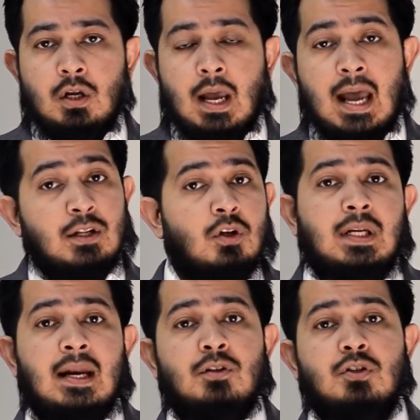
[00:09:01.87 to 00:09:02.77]
and your
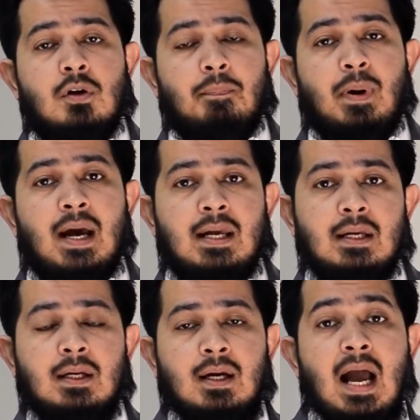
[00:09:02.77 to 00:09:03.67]
tenant's not
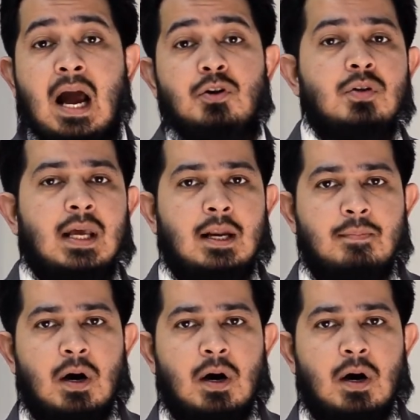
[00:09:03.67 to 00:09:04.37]
paying. How do you get him